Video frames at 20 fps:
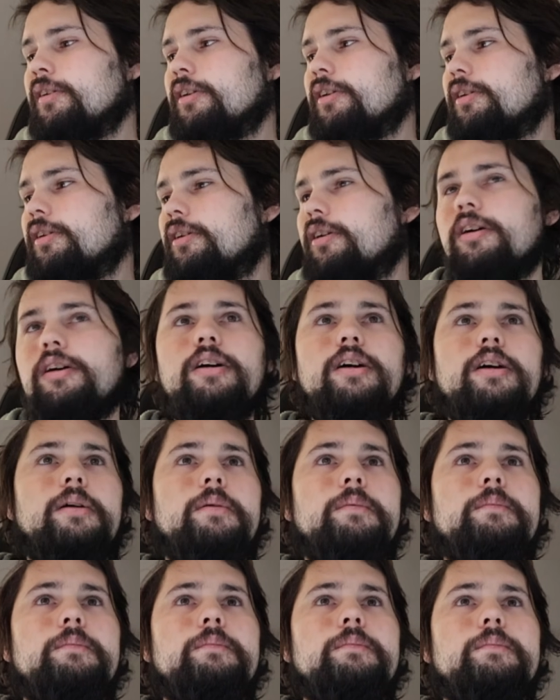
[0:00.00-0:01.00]
Because
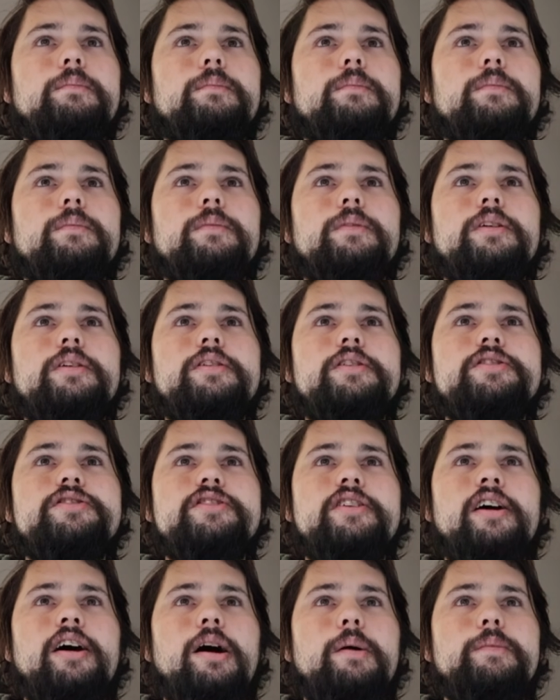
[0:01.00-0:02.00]

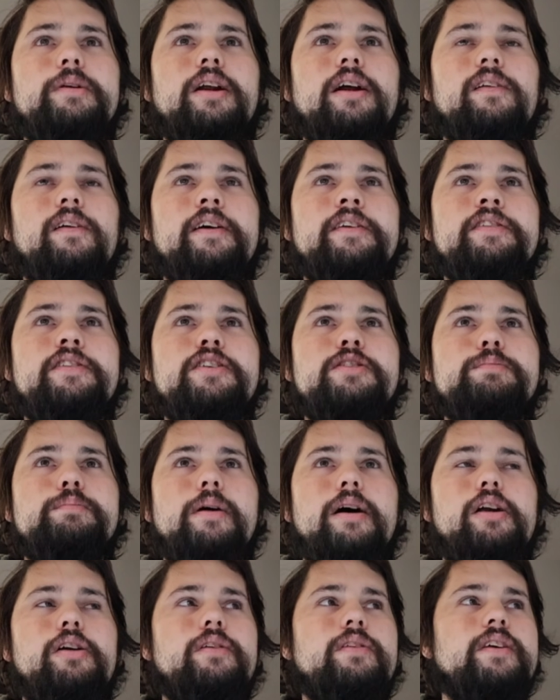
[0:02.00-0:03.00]
yeah, I mean, I like this
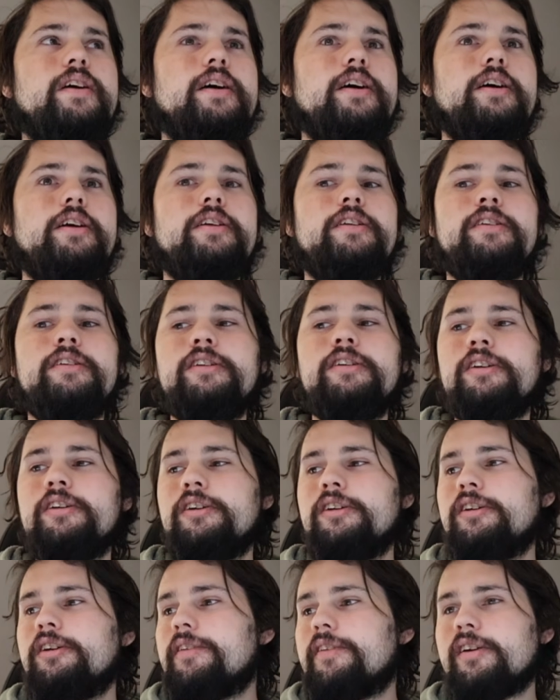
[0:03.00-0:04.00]
better than,
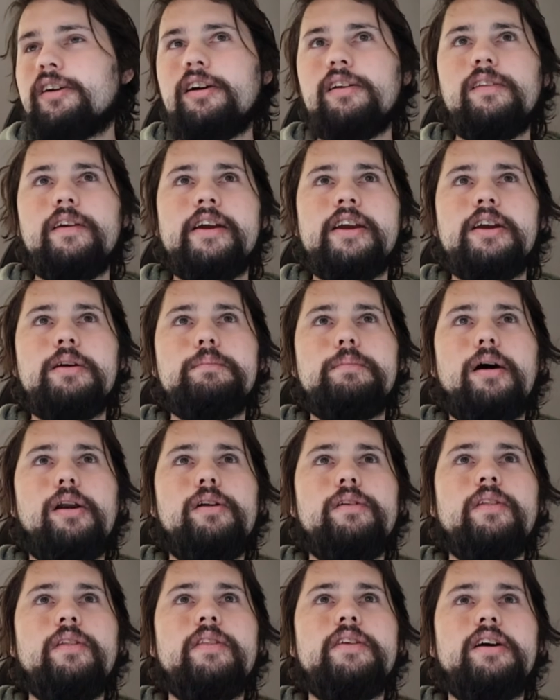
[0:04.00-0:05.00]
I think I like it better
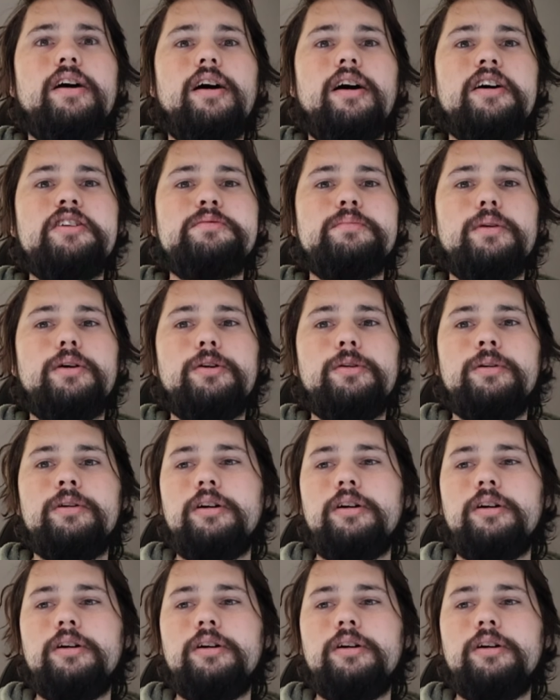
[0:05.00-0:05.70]
than the Osmo.